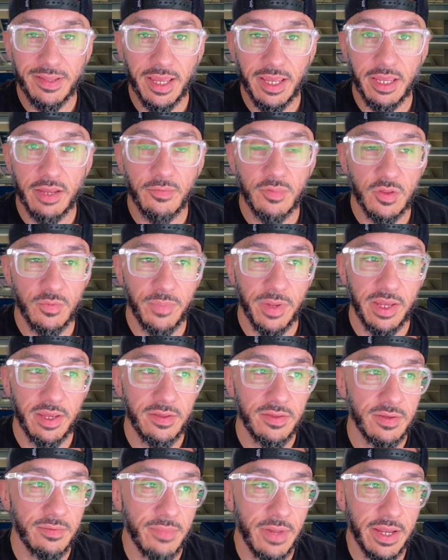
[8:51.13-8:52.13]
taking up
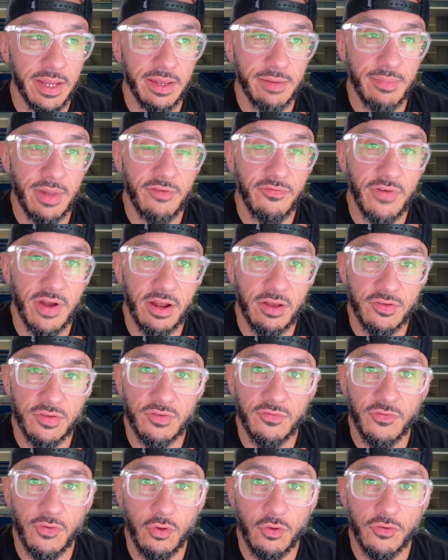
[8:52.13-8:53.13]
space in my files
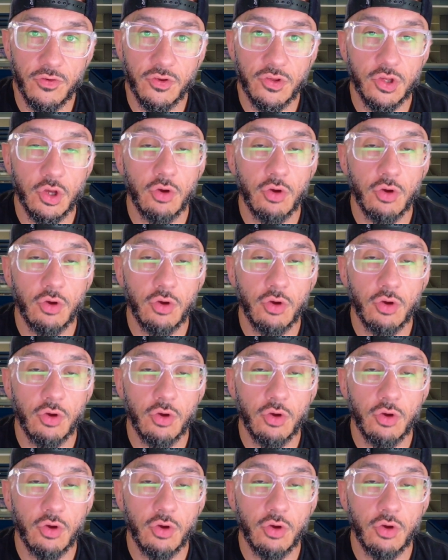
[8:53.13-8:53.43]
and folders.